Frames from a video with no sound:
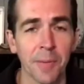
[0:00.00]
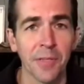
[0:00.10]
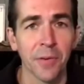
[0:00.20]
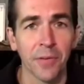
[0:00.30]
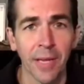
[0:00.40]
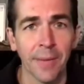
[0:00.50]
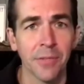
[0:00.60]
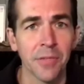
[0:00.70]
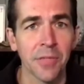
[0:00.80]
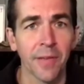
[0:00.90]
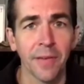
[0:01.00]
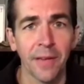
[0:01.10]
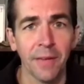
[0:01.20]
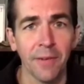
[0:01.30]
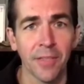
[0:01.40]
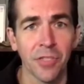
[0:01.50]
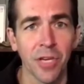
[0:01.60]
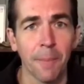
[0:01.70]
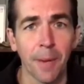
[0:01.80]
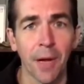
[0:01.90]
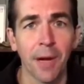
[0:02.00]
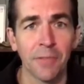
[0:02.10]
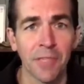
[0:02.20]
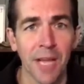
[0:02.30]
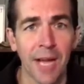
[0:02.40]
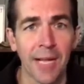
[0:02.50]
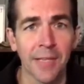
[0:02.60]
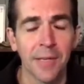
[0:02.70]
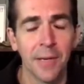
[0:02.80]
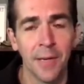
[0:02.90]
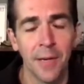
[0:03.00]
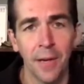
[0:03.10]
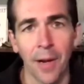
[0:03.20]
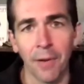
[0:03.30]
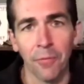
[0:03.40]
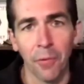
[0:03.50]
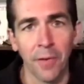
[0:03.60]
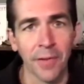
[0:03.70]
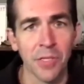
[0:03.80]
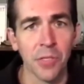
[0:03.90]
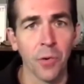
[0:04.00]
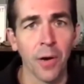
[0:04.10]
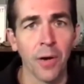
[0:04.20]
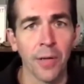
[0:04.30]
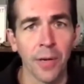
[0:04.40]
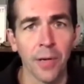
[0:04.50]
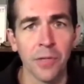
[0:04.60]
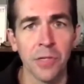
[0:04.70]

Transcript: special teams. You saw the defense jumping off sides on a fourth and short, you know.